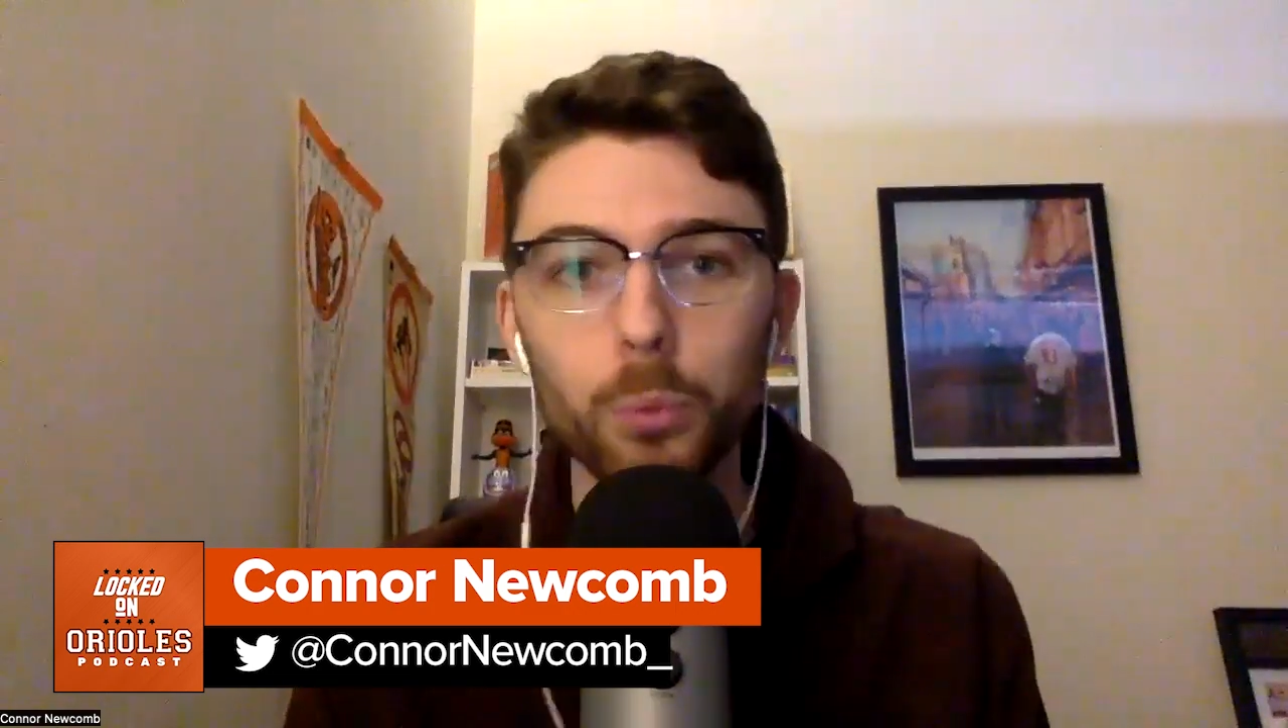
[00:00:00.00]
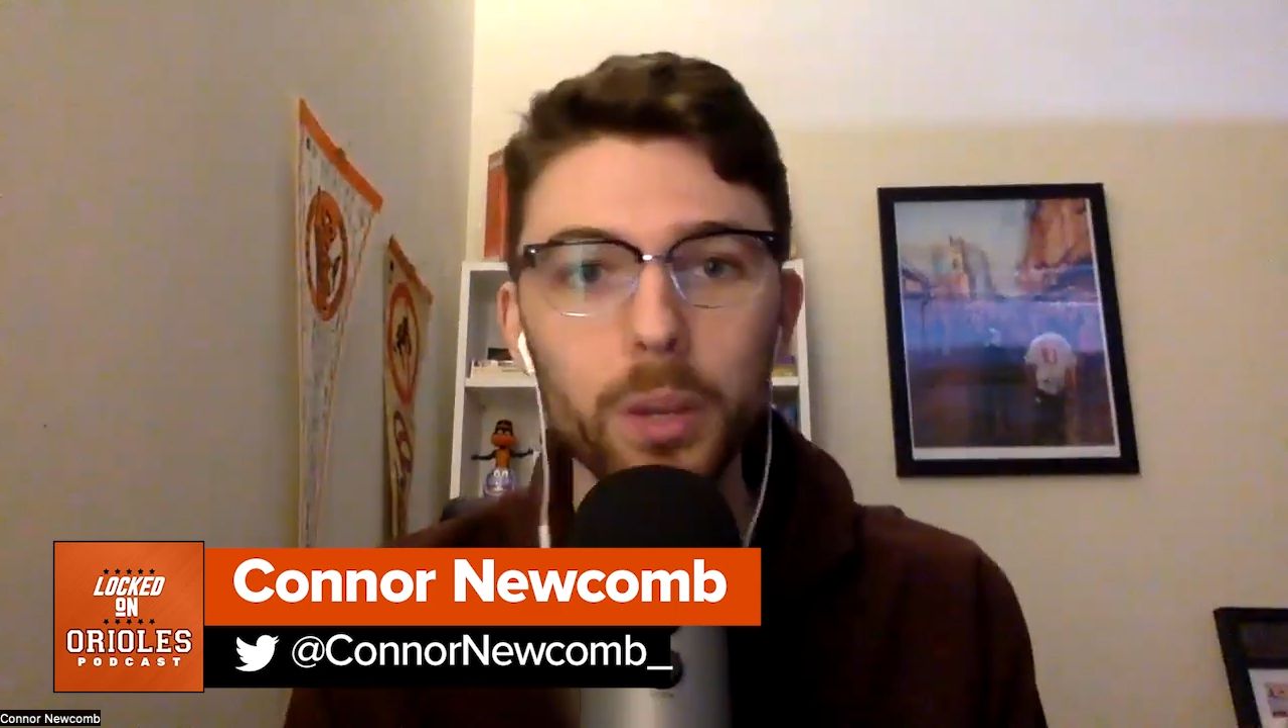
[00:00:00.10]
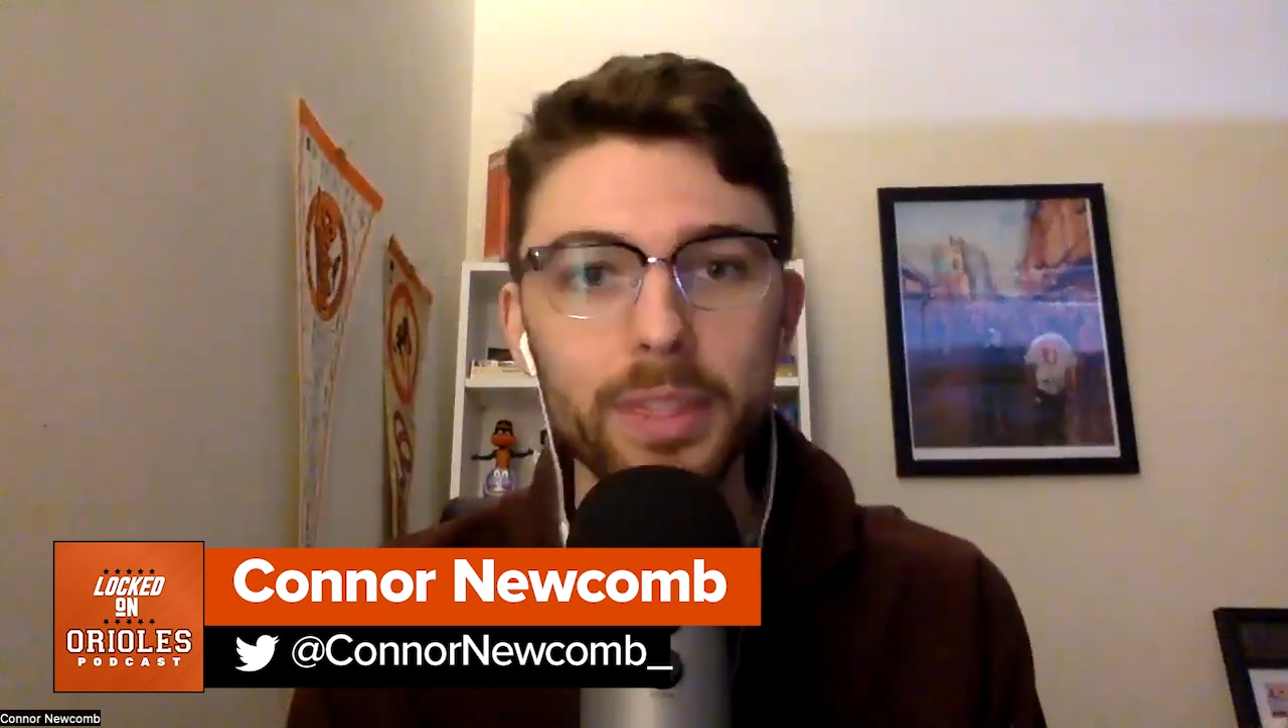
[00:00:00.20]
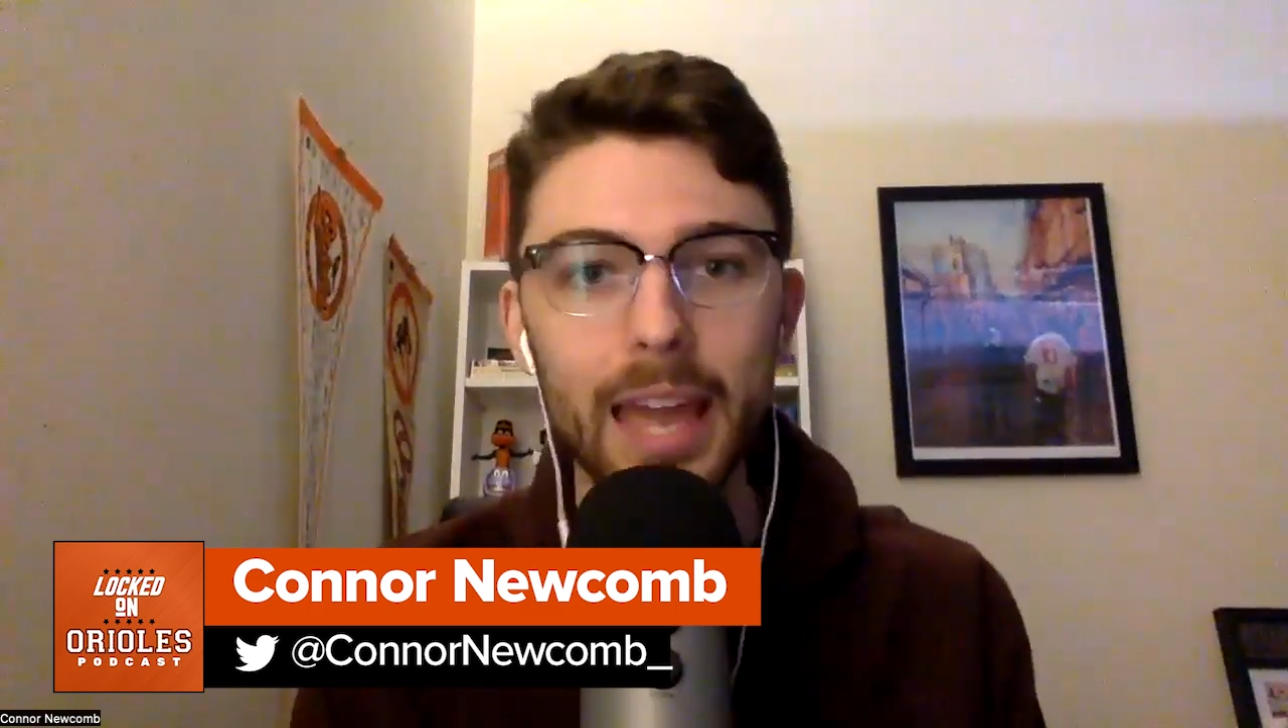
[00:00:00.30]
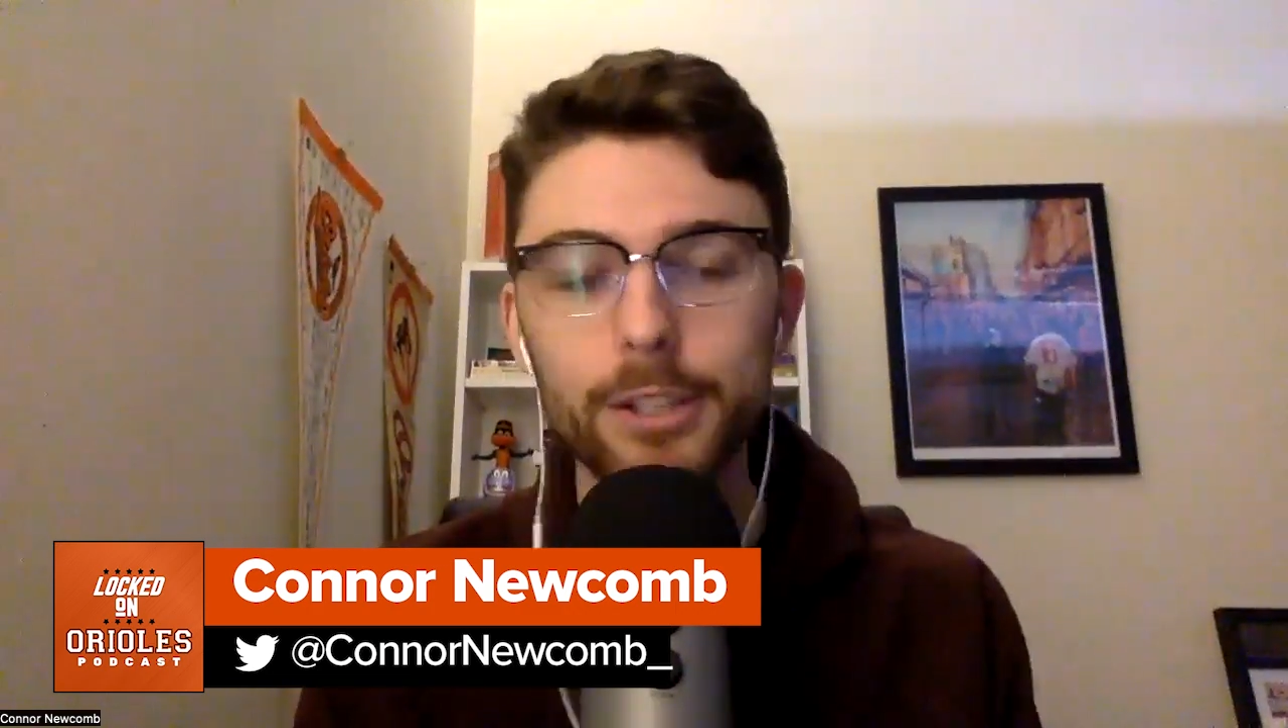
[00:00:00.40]

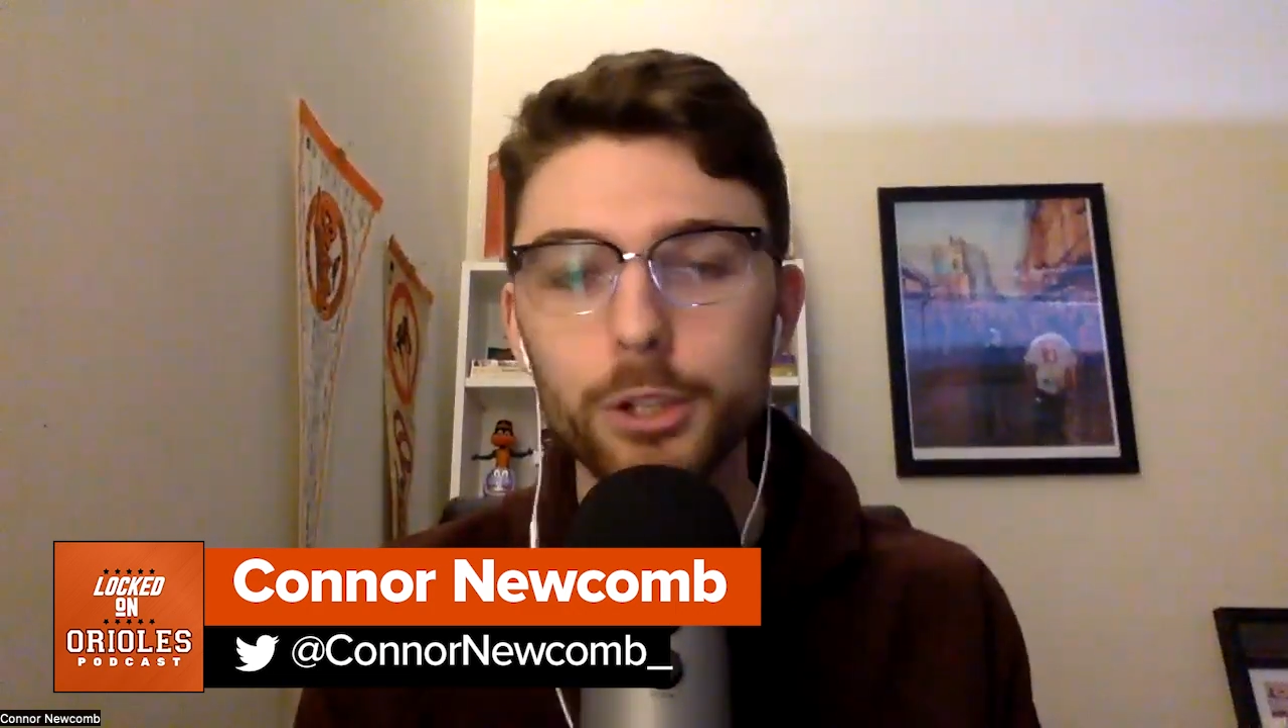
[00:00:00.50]
with that